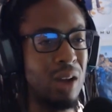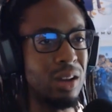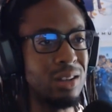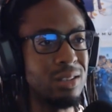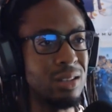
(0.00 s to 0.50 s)

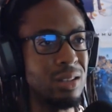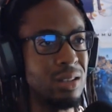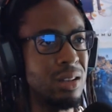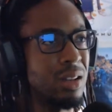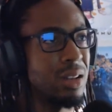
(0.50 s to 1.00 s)
on to
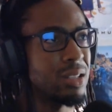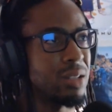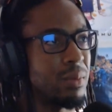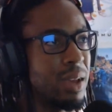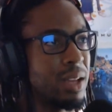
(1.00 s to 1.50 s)

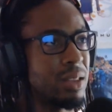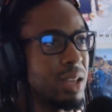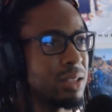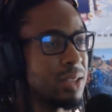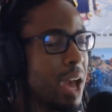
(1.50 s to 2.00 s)
make
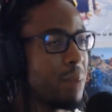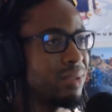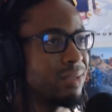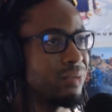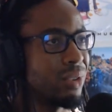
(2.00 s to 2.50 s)
things
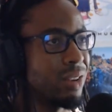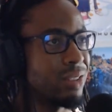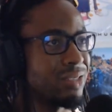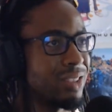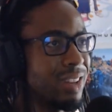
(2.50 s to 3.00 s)
happen for
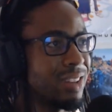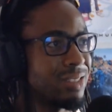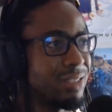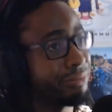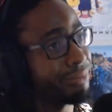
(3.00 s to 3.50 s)
us. Yeah.
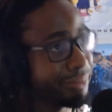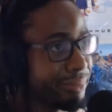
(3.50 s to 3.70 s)
So yeah, I